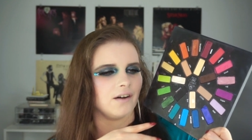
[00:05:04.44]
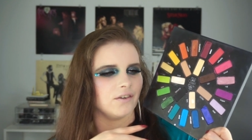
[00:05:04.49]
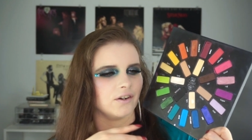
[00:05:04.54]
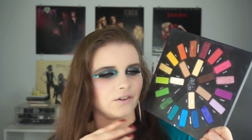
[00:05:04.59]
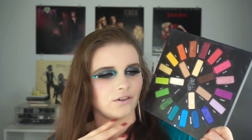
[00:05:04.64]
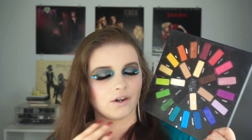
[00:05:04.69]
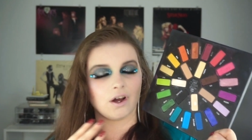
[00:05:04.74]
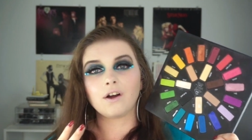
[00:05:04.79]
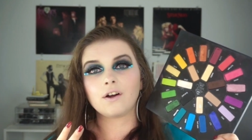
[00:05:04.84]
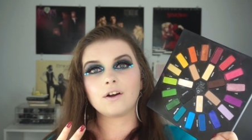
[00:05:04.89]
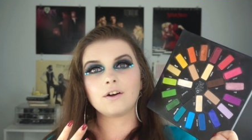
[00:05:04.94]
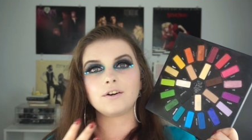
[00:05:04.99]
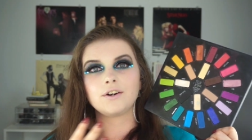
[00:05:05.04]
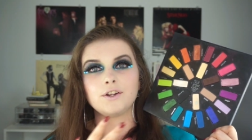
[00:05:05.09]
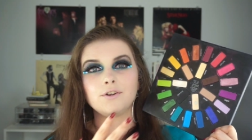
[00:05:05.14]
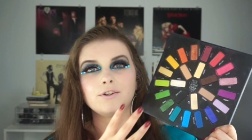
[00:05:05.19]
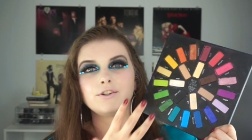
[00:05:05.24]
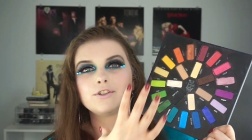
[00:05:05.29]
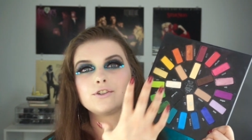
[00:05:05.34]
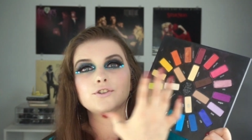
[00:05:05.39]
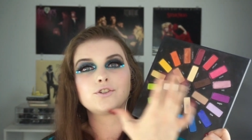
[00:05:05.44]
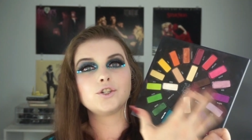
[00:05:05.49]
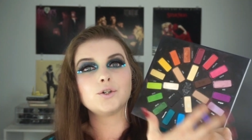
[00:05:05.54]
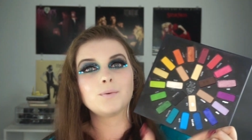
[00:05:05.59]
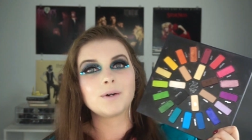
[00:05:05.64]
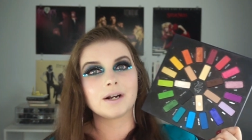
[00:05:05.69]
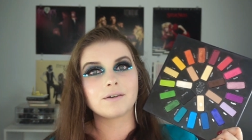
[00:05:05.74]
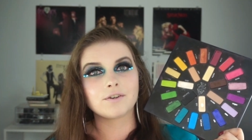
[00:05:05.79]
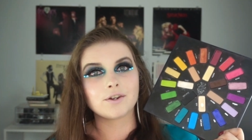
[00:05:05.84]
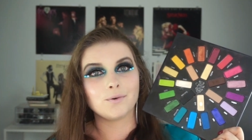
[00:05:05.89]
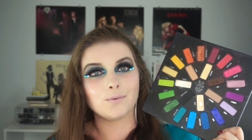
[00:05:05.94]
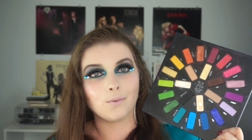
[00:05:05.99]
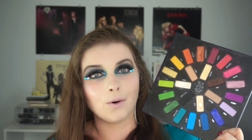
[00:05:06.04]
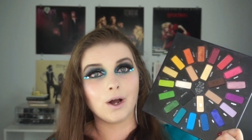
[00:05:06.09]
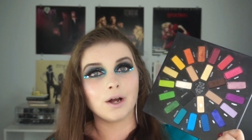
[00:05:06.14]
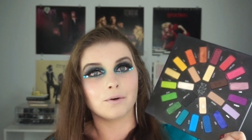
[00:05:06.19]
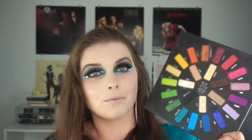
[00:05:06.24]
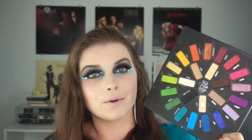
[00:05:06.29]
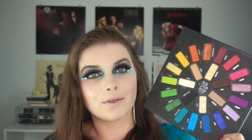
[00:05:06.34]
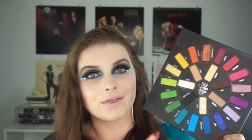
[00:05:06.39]
avant-garde. You can just do whatever you
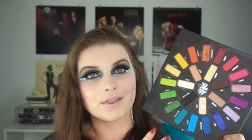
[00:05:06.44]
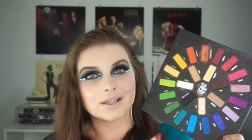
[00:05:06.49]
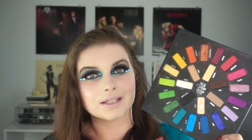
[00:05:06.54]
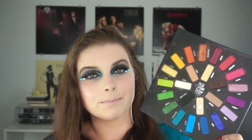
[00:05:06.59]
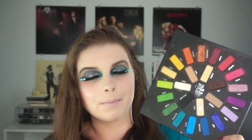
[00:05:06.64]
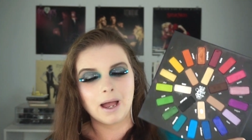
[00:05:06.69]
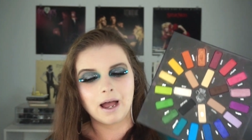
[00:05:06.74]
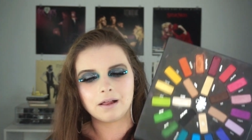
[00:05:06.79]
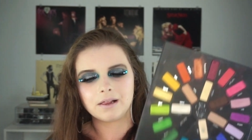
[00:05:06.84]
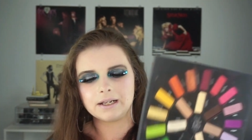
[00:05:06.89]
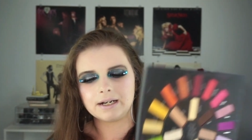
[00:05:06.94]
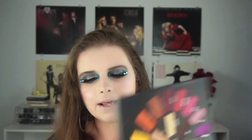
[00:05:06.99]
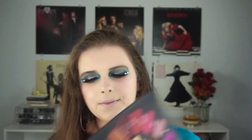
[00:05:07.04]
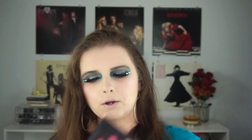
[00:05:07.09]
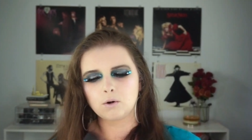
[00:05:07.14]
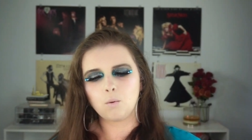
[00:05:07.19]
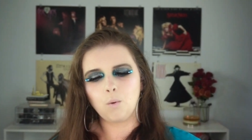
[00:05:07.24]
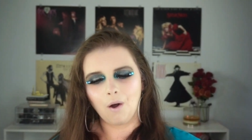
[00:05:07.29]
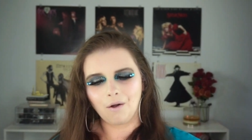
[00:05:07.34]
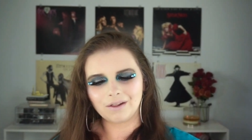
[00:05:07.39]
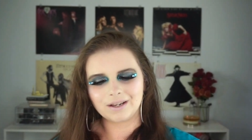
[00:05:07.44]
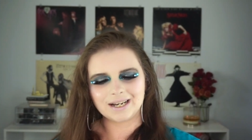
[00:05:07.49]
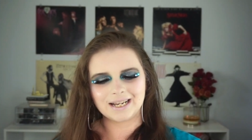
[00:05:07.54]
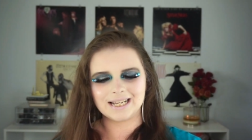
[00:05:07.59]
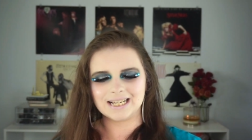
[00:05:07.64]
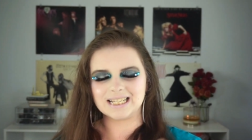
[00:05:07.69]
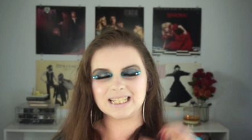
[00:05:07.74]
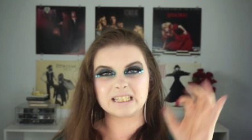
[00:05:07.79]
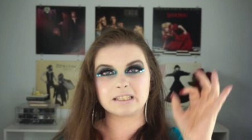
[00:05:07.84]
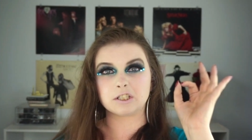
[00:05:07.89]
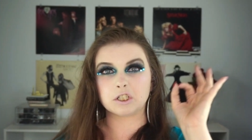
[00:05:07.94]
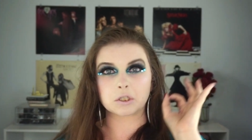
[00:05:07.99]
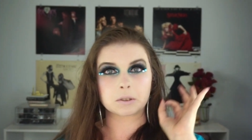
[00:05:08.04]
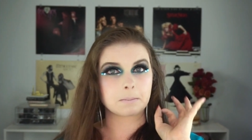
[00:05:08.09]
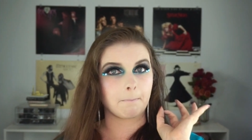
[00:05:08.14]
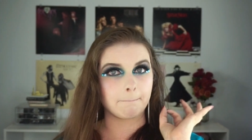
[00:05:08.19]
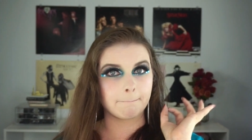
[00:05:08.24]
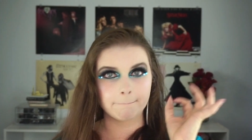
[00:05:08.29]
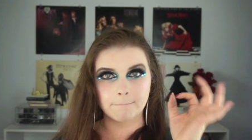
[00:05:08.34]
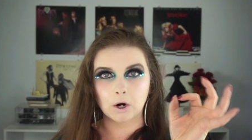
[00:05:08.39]
want with this palette and the quality is
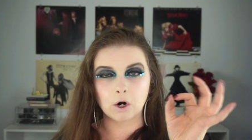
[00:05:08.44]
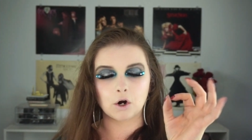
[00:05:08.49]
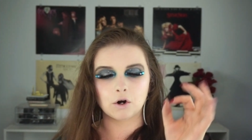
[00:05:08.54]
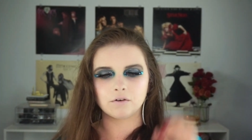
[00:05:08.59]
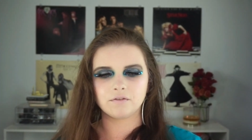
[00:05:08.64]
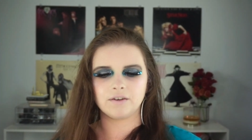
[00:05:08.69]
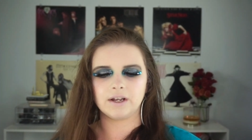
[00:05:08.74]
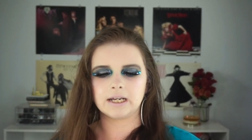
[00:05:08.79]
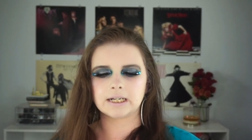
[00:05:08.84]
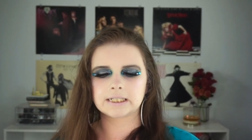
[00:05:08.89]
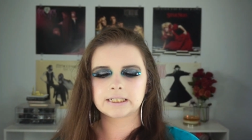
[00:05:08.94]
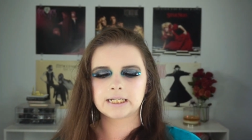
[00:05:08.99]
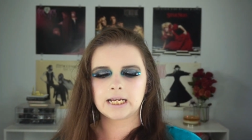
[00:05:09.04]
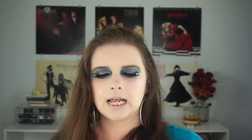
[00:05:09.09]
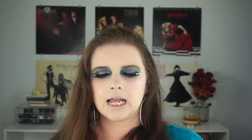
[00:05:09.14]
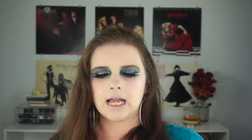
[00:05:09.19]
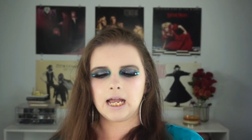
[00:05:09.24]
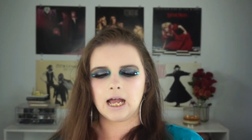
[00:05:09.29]
just perfect.